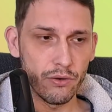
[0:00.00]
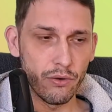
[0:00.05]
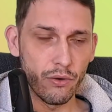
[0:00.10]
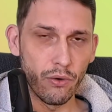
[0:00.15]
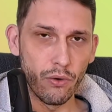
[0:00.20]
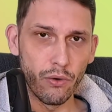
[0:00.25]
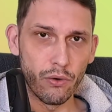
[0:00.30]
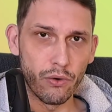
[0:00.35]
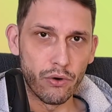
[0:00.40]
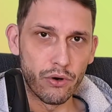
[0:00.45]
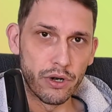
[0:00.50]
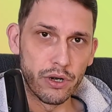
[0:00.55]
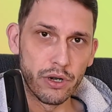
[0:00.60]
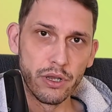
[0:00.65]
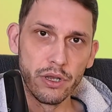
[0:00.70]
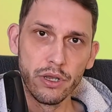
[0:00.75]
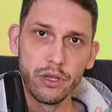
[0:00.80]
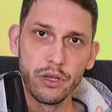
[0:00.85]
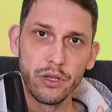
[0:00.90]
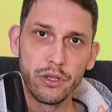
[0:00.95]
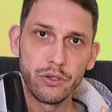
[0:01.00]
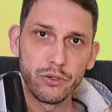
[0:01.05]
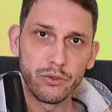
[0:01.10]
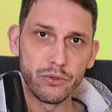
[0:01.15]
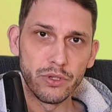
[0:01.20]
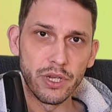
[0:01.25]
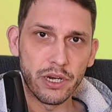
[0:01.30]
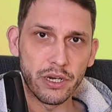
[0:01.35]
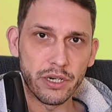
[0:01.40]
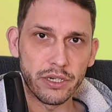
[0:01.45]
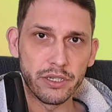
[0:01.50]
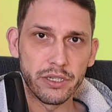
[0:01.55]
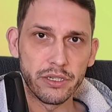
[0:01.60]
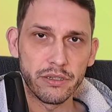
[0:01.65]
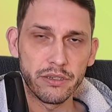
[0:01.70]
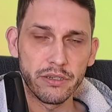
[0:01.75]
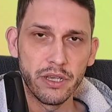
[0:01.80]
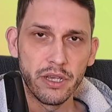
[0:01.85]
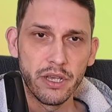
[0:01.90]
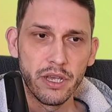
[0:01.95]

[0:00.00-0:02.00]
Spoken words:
or to darkness.